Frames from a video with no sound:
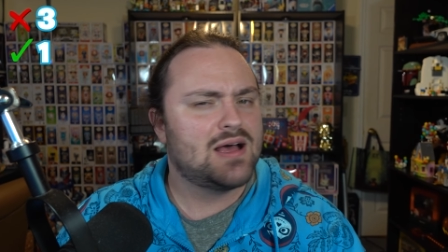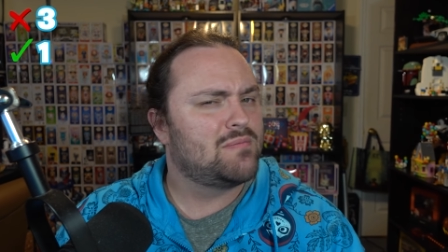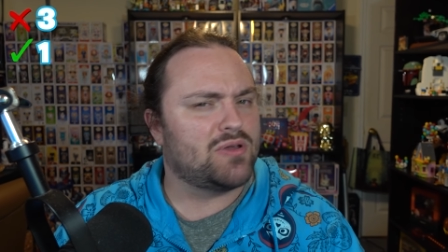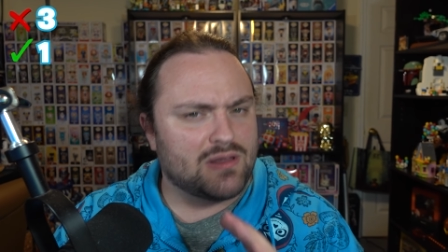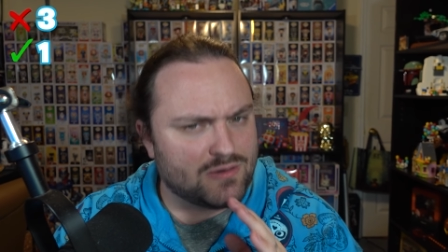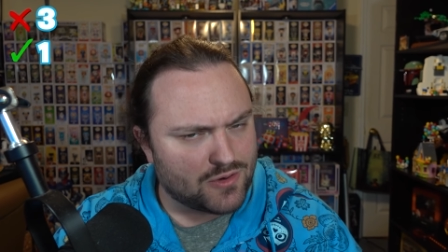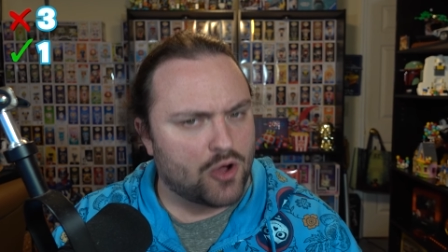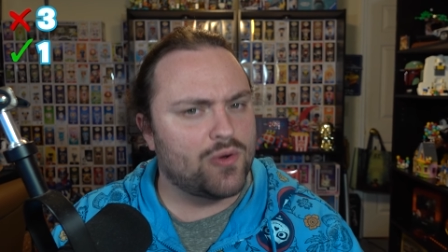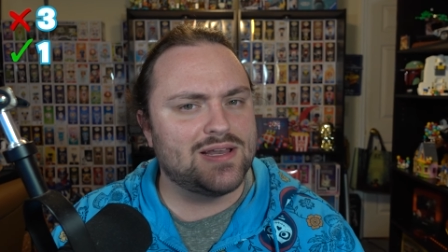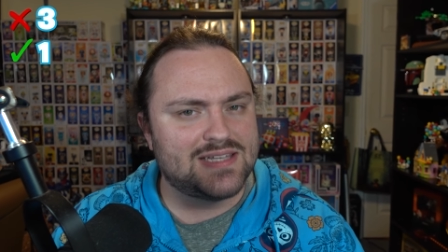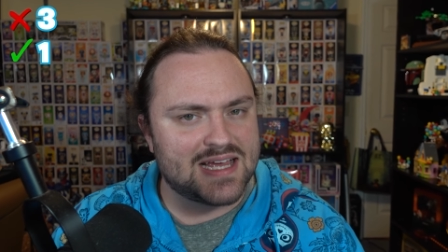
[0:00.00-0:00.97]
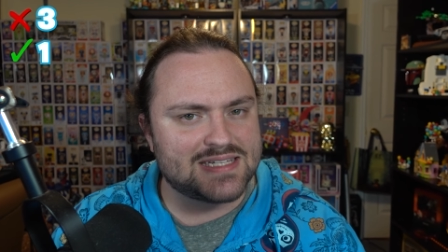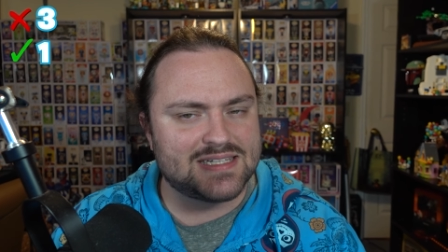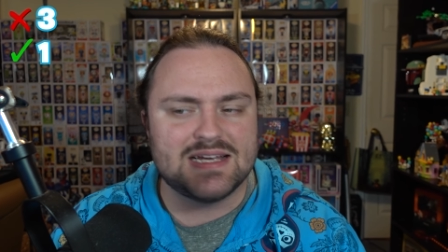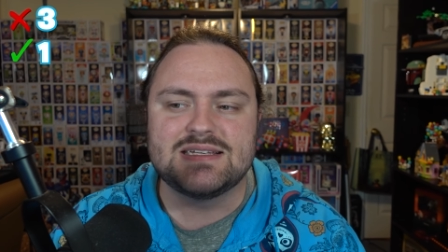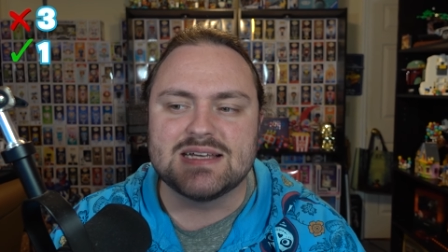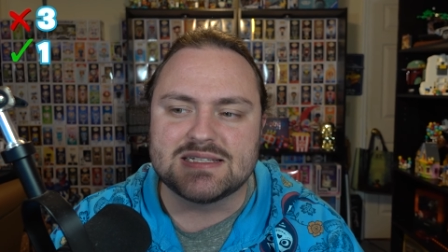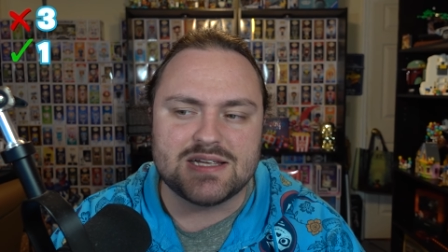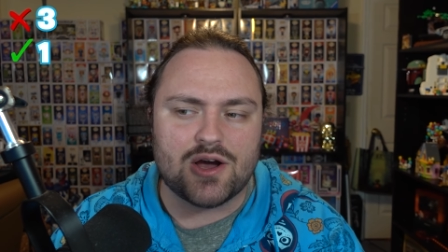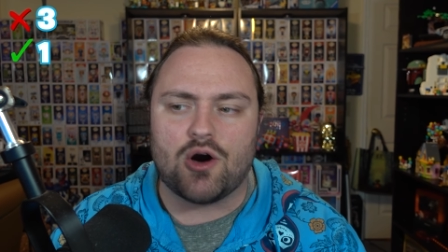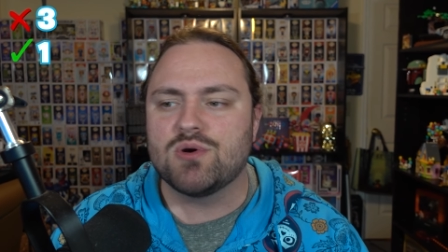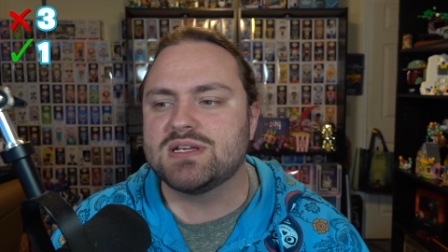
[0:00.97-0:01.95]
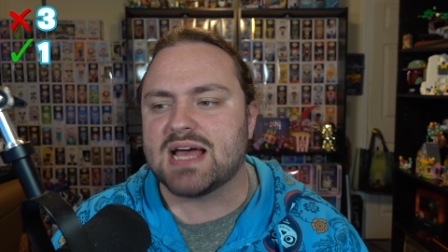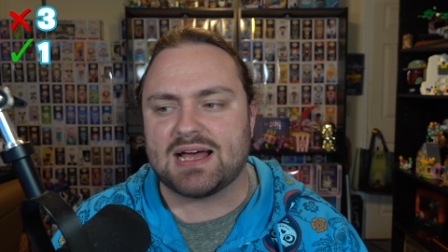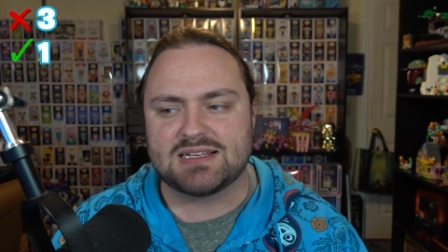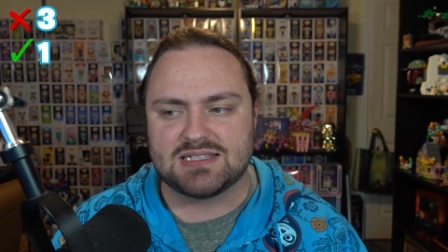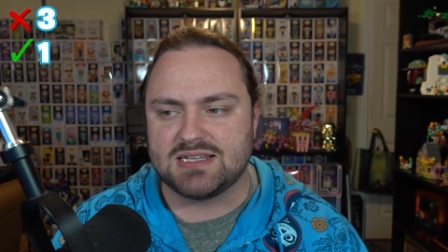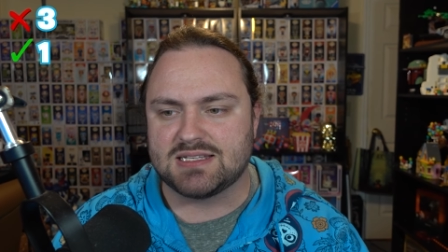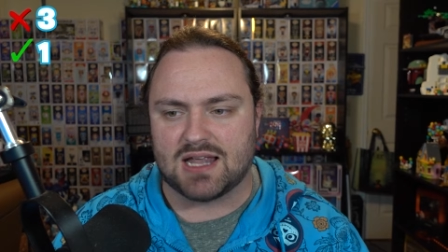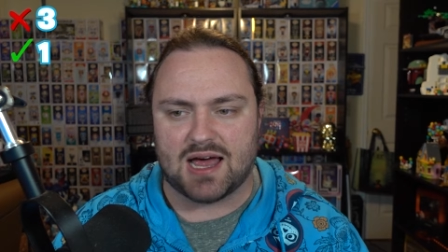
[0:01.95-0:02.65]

But knowing Disney, Disney always has these,